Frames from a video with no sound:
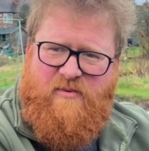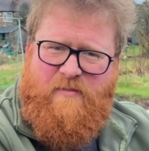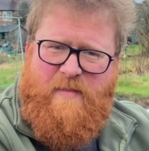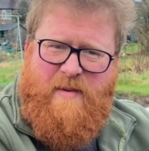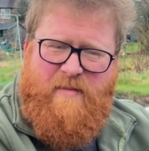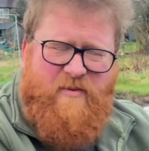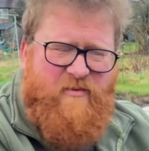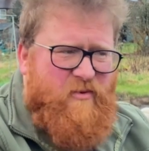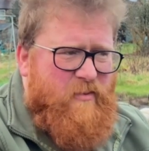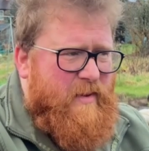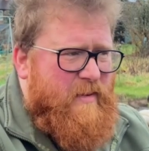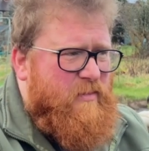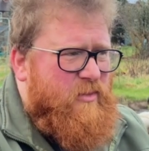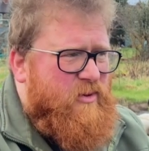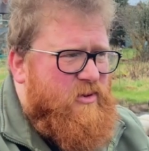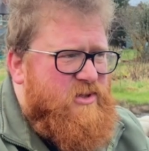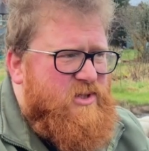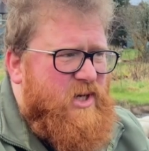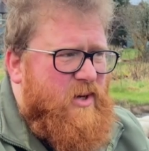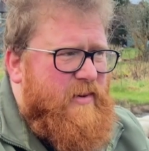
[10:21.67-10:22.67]
maybe a few bit
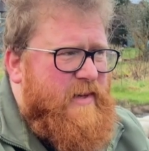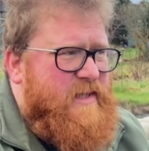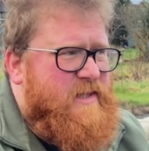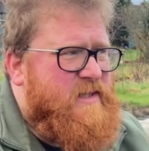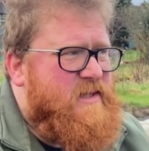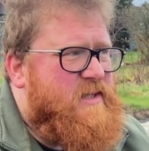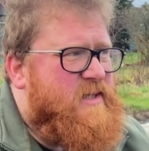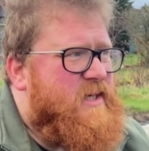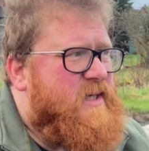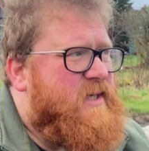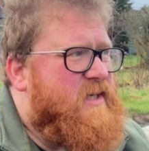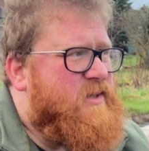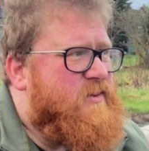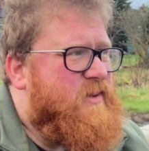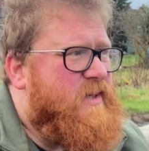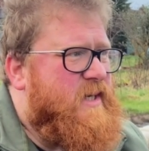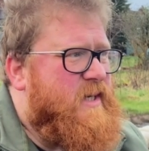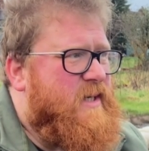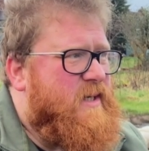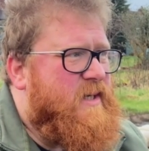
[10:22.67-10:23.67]
more sowings as
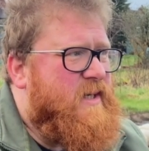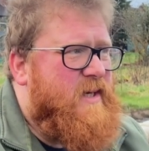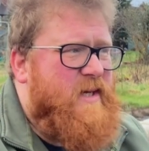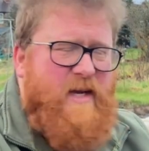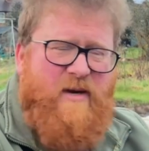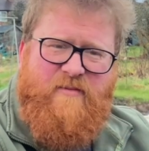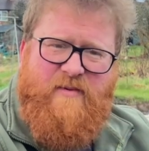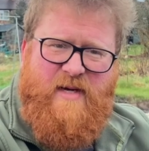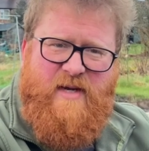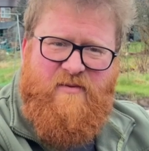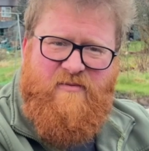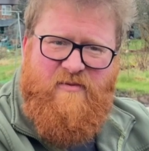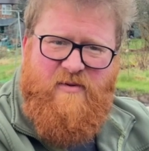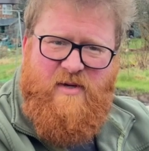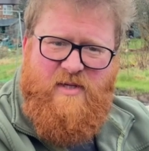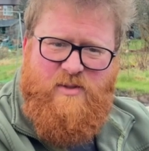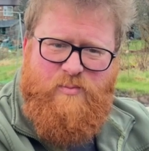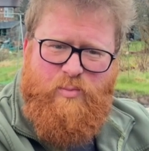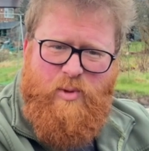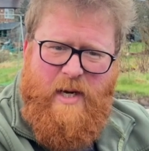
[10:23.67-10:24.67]
we get ready
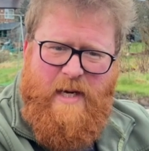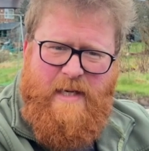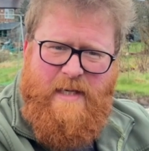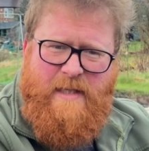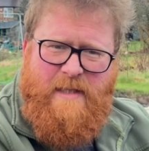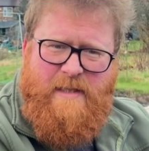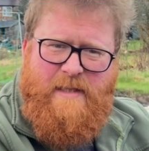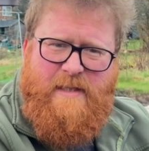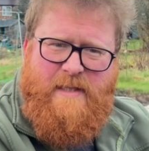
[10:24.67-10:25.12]
for spring.